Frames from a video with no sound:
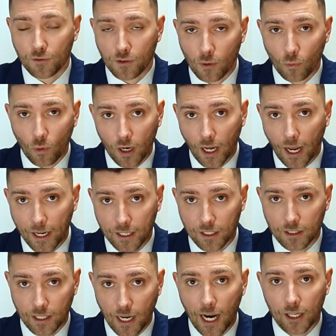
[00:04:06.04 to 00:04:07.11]
from what I
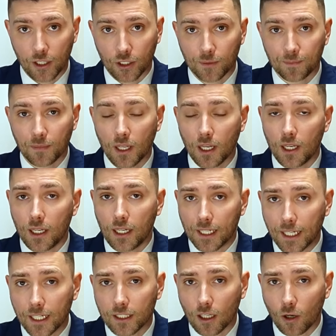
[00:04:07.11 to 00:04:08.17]
can gather,
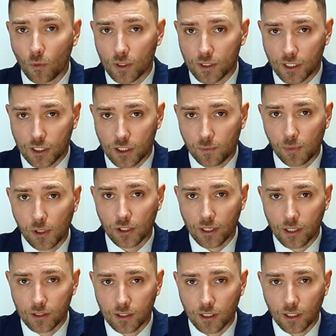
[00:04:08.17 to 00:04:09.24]
Rita was
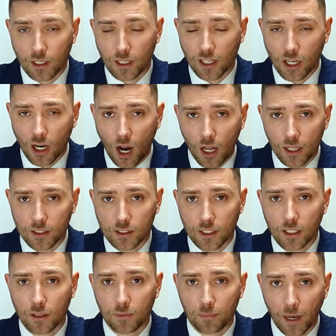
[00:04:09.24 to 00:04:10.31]
experiencing
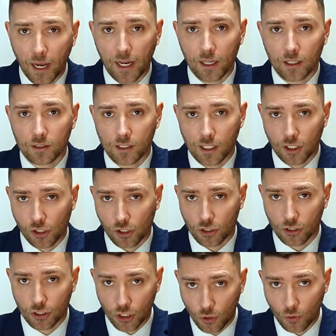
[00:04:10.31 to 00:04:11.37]
constant pains in her
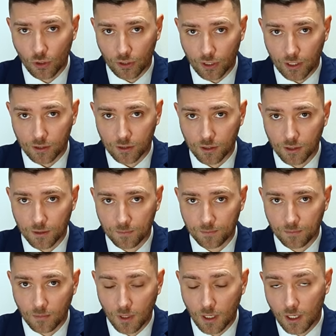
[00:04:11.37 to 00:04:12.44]
uterus.
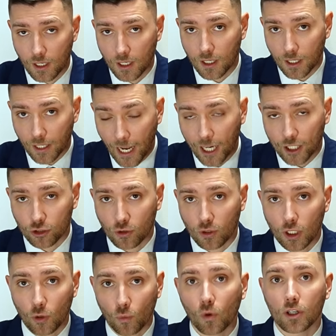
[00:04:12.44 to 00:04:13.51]

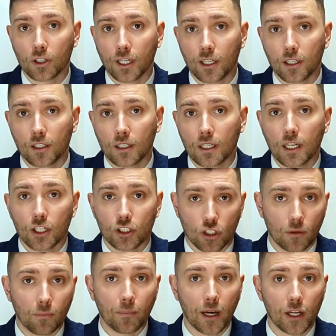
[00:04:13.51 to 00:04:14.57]
Naturally worried,
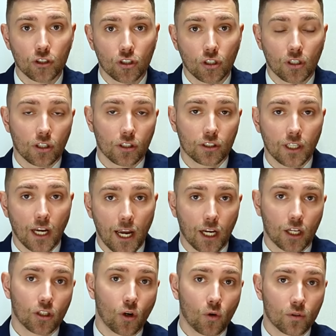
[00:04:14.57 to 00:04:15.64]
she mentioned her
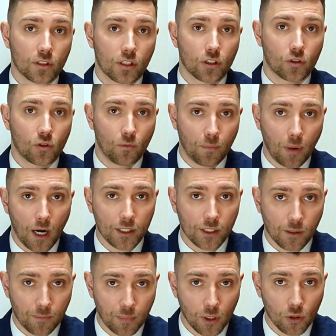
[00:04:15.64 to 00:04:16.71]
diagnosis to
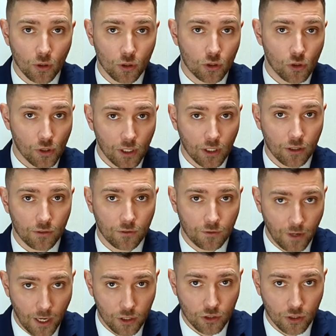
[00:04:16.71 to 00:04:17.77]
Padre Pio during
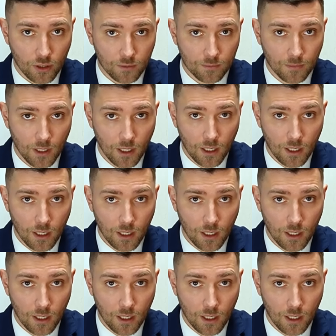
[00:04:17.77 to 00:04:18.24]
confession